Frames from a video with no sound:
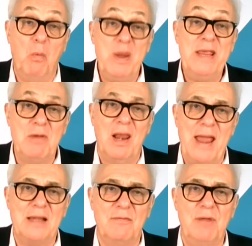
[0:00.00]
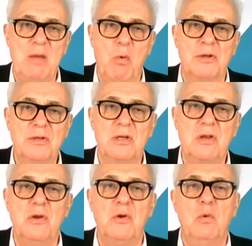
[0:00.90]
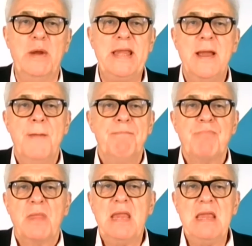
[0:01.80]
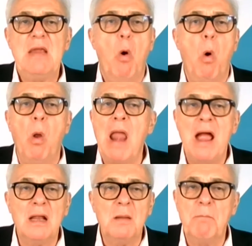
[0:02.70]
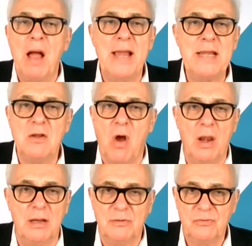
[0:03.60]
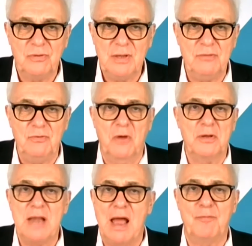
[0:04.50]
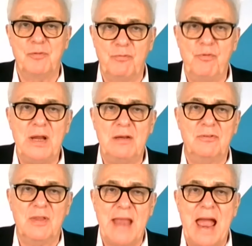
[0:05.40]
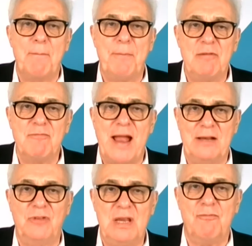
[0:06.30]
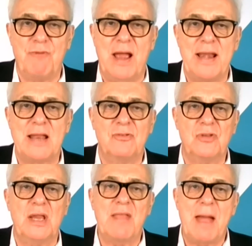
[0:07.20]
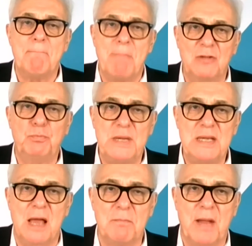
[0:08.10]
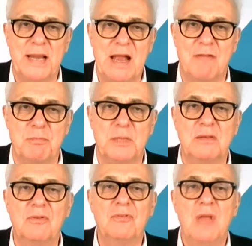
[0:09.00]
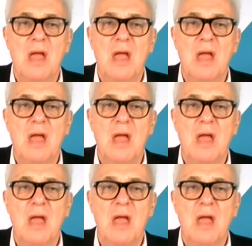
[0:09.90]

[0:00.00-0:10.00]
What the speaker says: what we collectively want to do. All our combined dollars is not enough to fix the gap in vaccine financing. That must be done by governments.